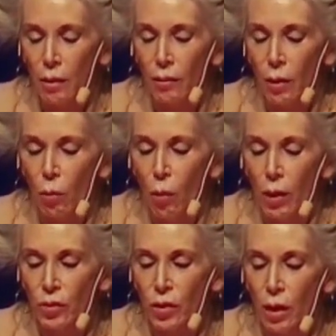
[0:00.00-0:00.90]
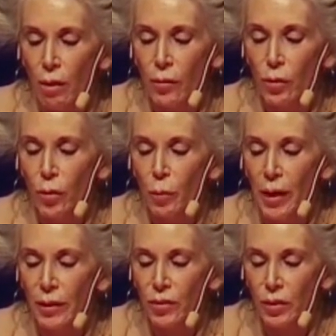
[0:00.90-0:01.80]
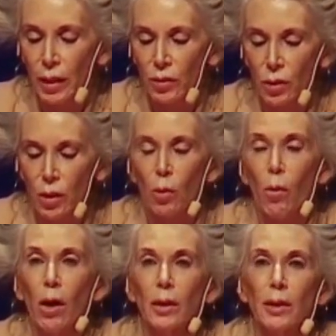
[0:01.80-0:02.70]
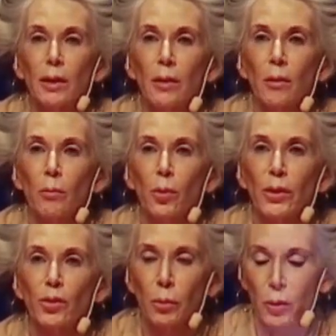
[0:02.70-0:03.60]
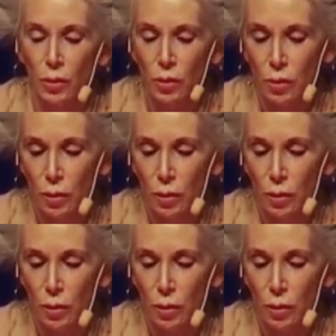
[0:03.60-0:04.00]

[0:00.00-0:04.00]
that was governed by sex equality principles?